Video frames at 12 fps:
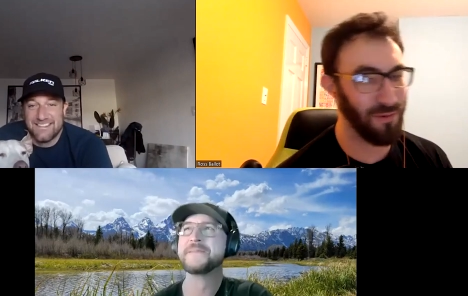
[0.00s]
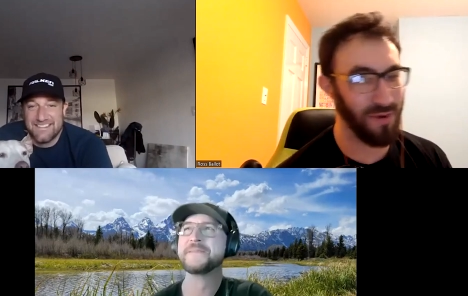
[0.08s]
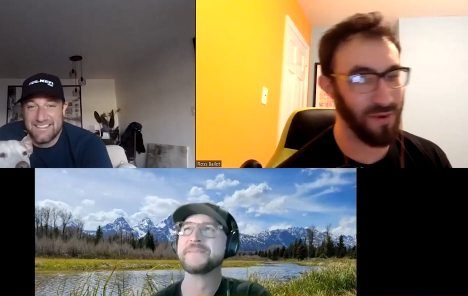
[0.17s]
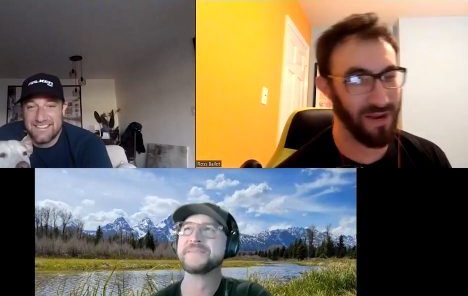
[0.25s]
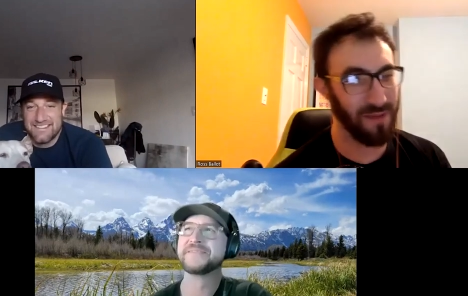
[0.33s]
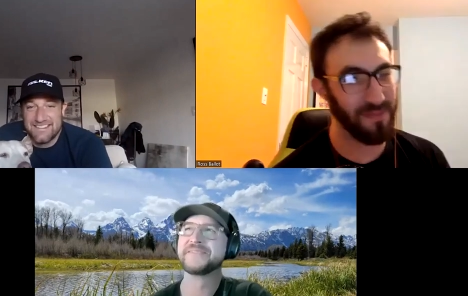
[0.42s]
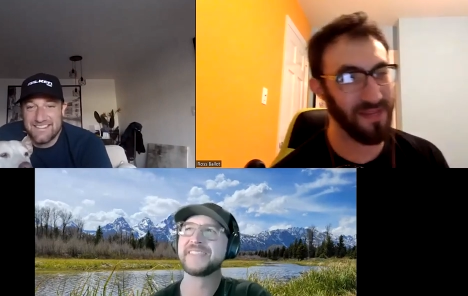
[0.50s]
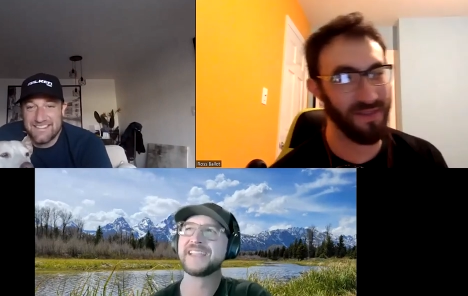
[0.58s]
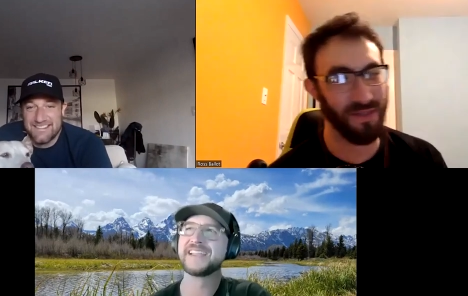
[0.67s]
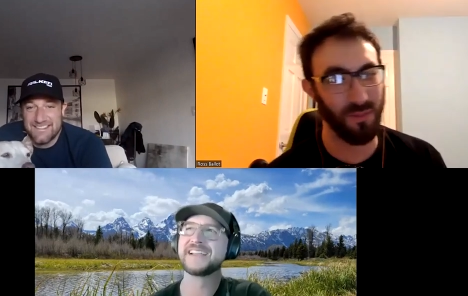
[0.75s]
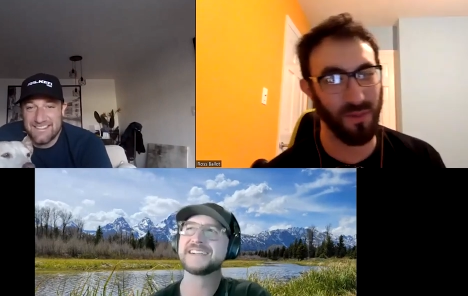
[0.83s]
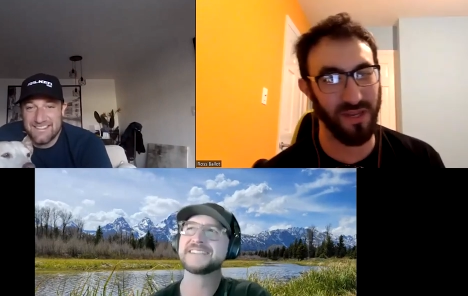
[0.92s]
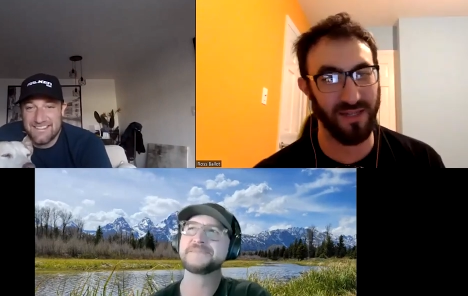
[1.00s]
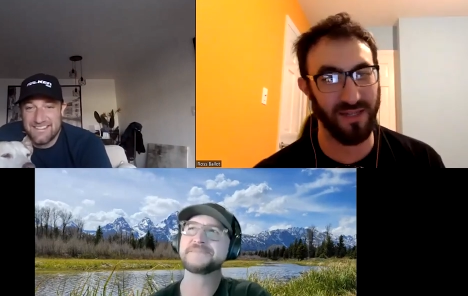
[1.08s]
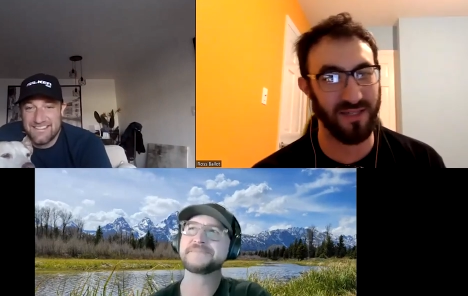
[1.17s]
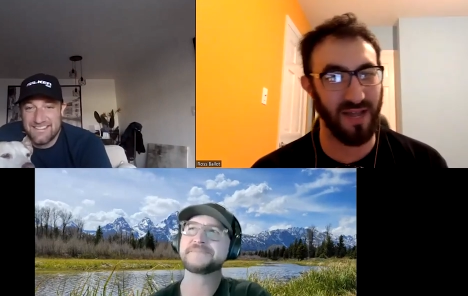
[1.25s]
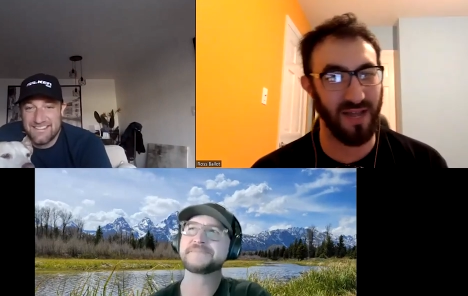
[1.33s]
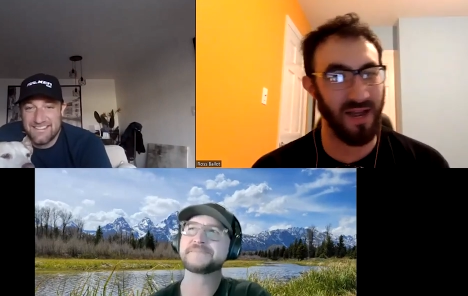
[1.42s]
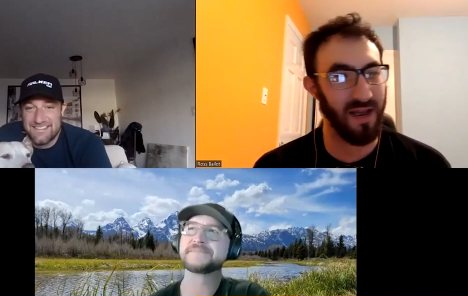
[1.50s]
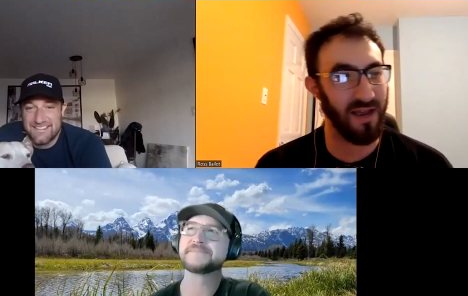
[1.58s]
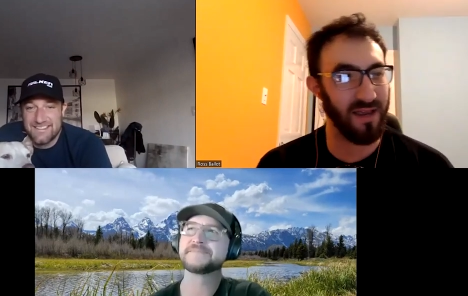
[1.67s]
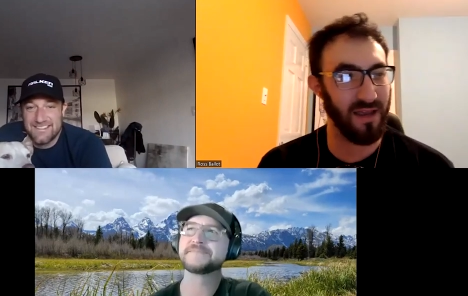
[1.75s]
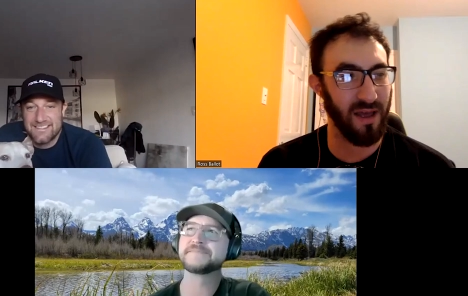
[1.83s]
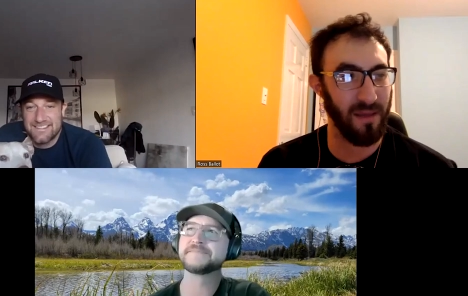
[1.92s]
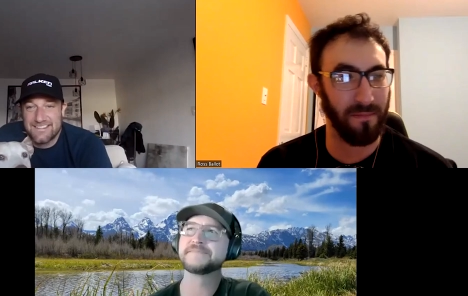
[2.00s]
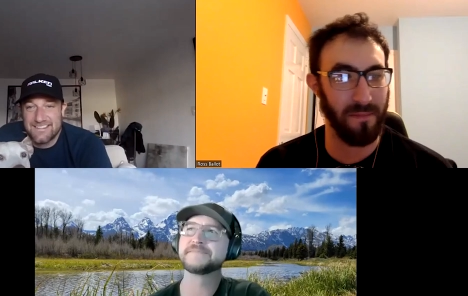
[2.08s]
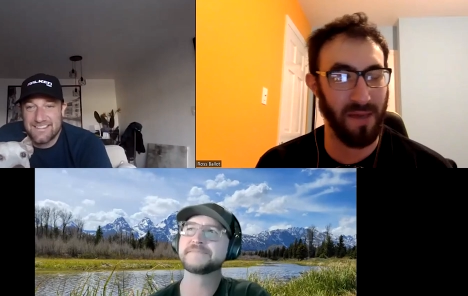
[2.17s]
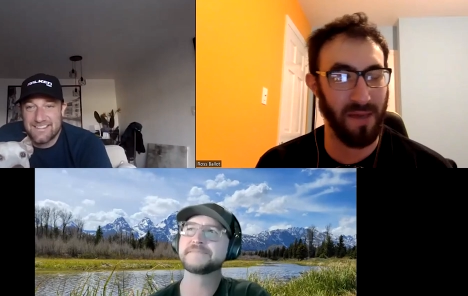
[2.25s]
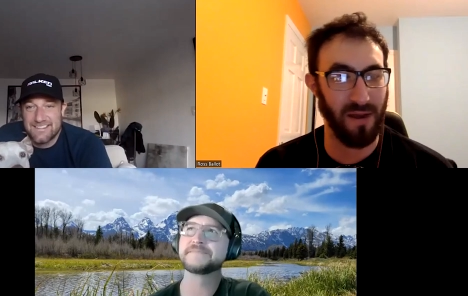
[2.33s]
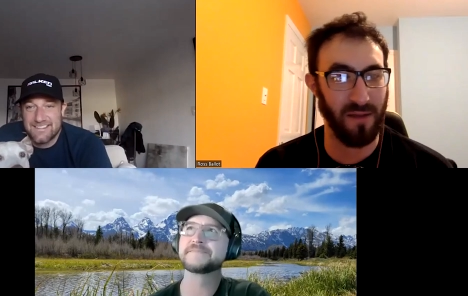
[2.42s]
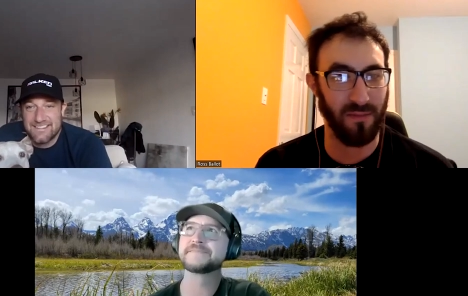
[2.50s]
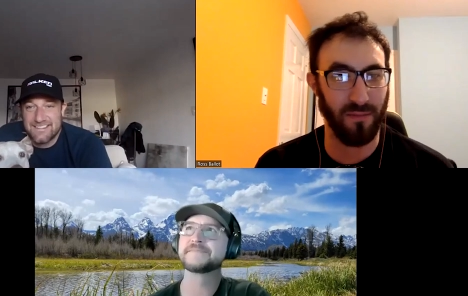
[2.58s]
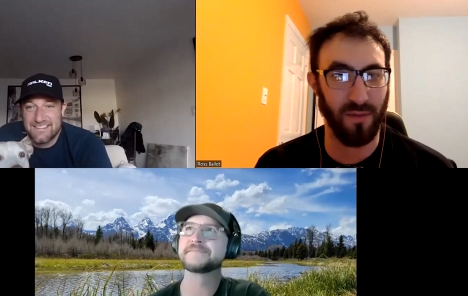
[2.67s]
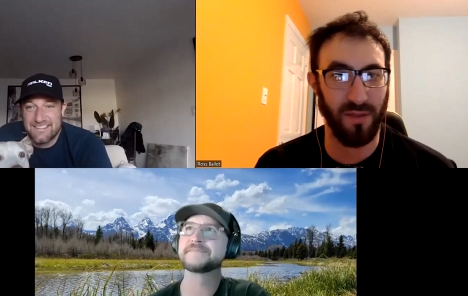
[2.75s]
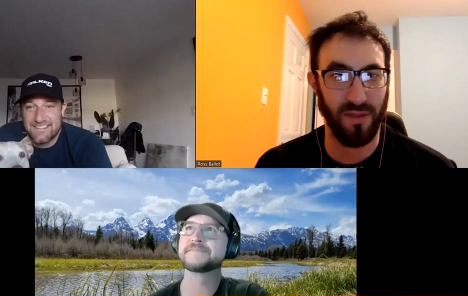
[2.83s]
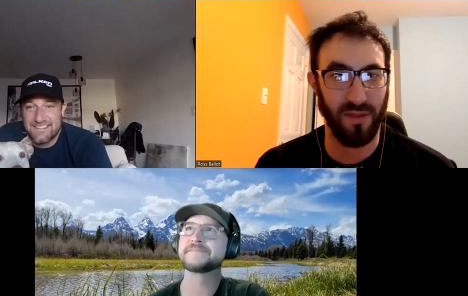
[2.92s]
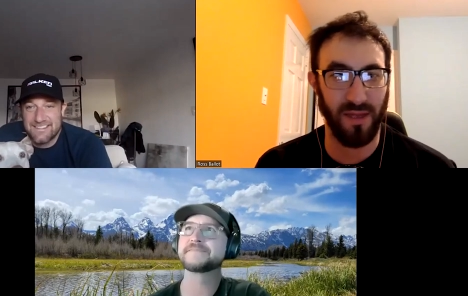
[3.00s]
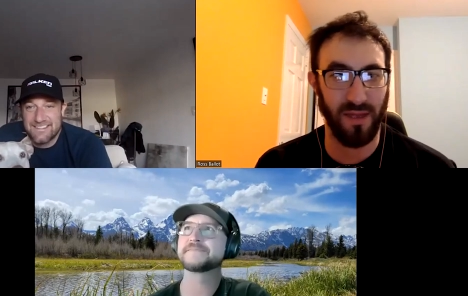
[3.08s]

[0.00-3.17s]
Speaker 1: quick update this week is I met up with